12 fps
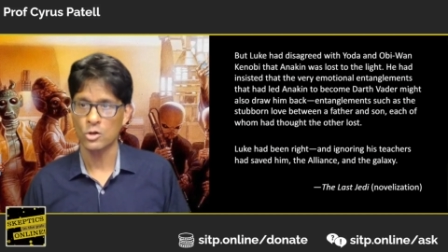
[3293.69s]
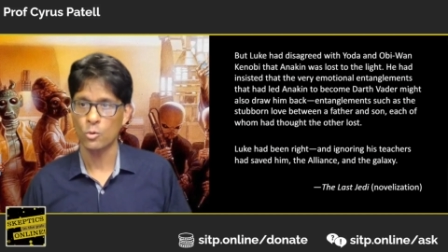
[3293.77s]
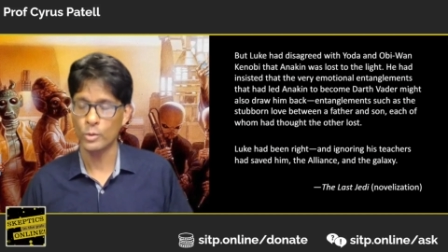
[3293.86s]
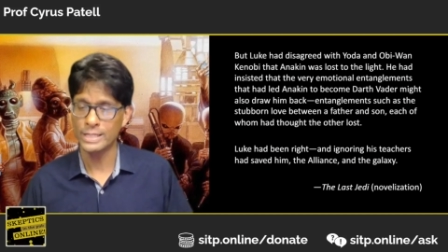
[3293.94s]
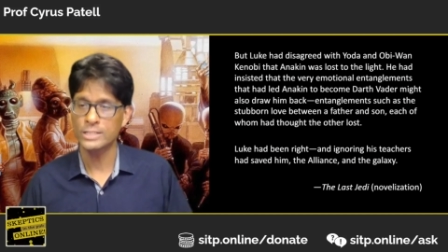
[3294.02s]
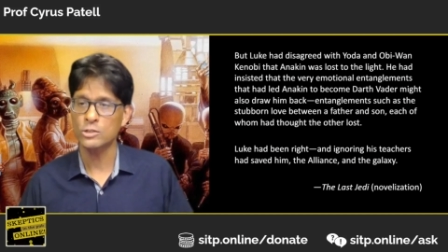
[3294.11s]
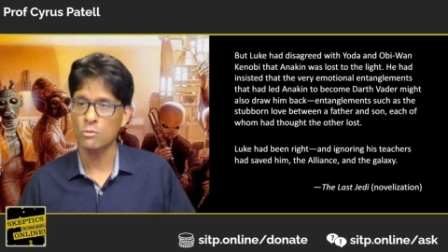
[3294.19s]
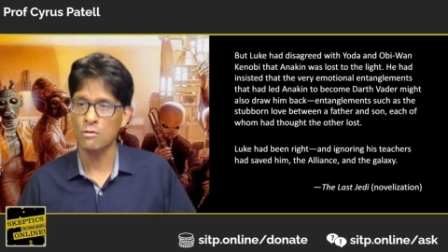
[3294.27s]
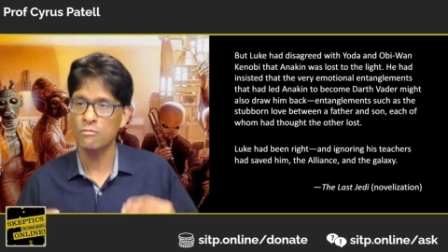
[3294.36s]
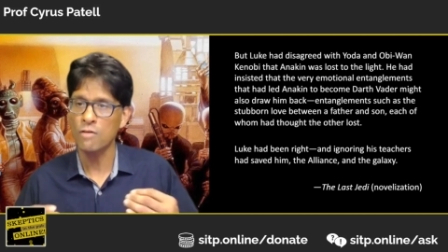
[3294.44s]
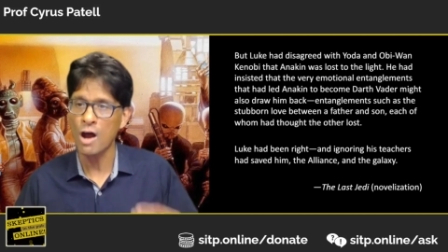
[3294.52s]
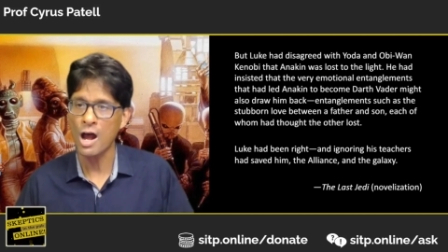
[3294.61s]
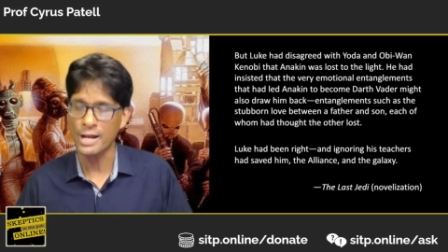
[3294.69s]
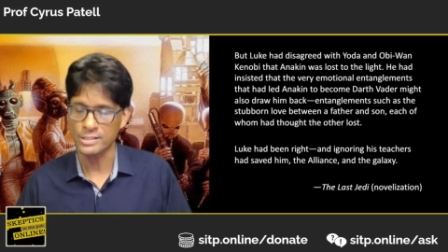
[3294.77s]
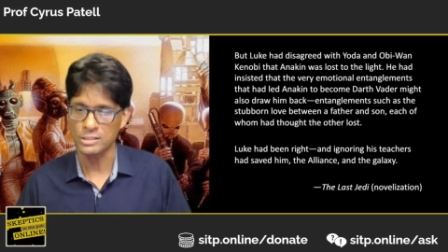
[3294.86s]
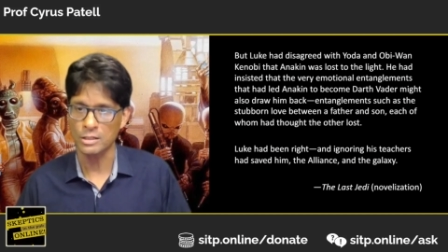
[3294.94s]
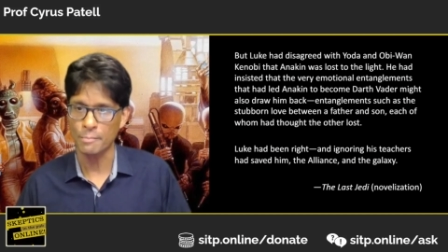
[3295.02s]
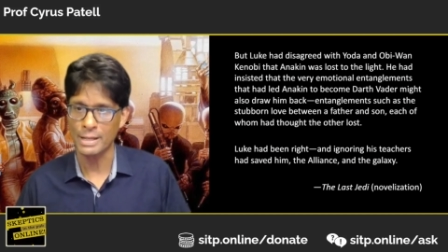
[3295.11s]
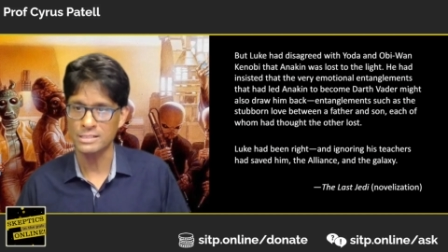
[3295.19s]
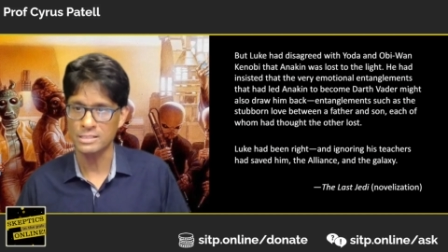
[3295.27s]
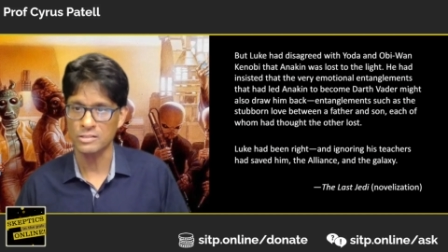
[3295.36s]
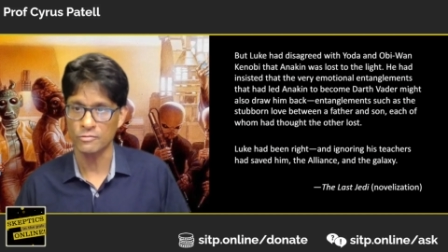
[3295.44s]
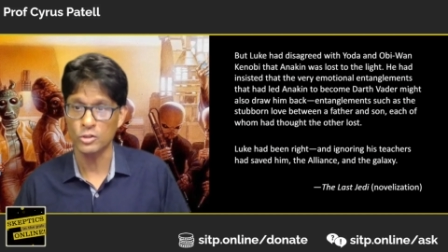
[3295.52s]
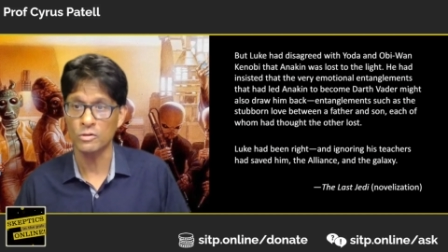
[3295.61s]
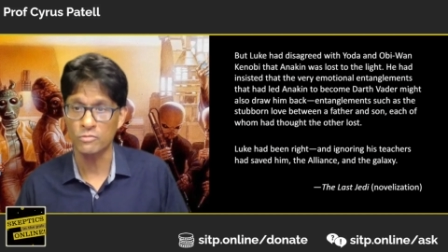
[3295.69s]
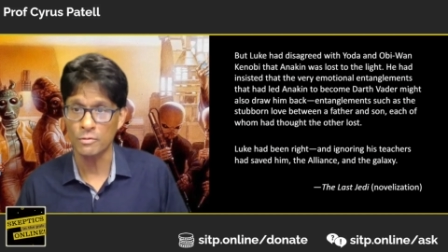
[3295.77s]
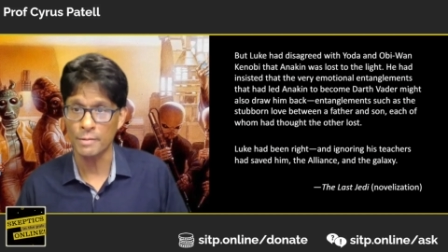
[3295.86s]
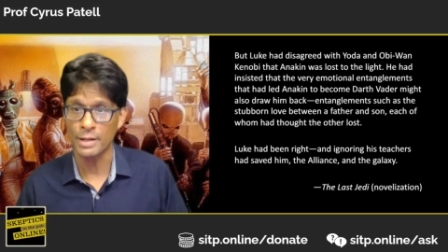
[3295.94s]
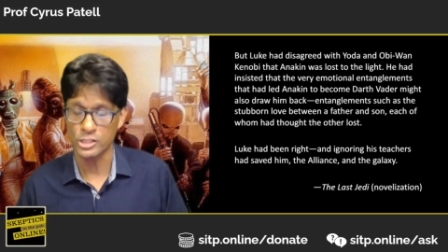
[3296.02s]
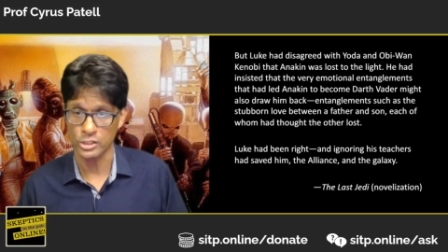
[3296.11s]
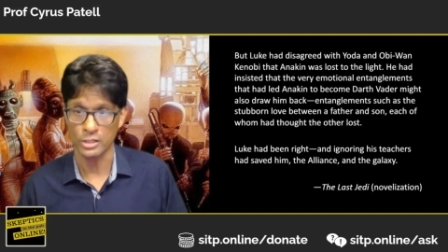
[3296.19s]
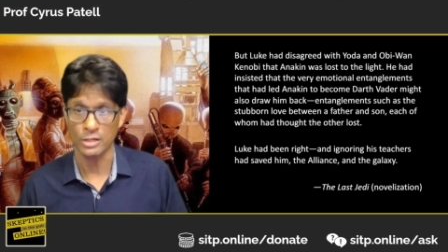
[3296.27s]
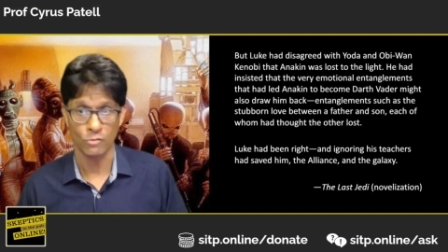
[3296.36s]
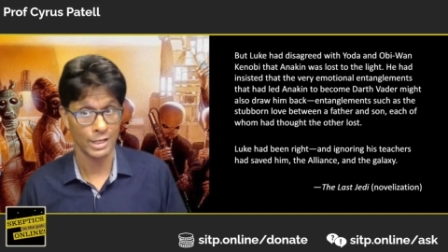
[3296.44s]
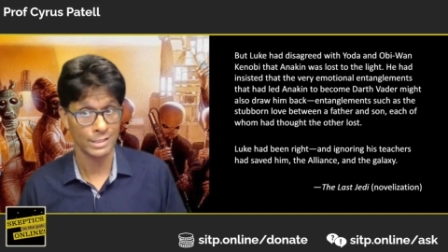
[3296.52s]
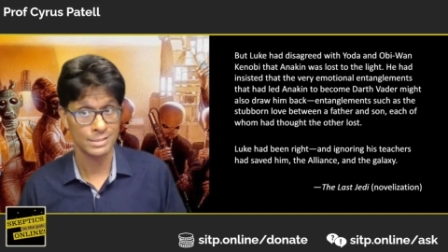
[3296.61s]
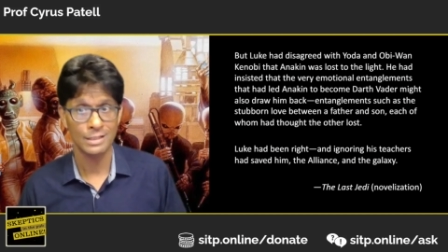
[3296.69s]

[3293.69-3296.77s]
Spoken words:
We need to revise on the basis of new information, right?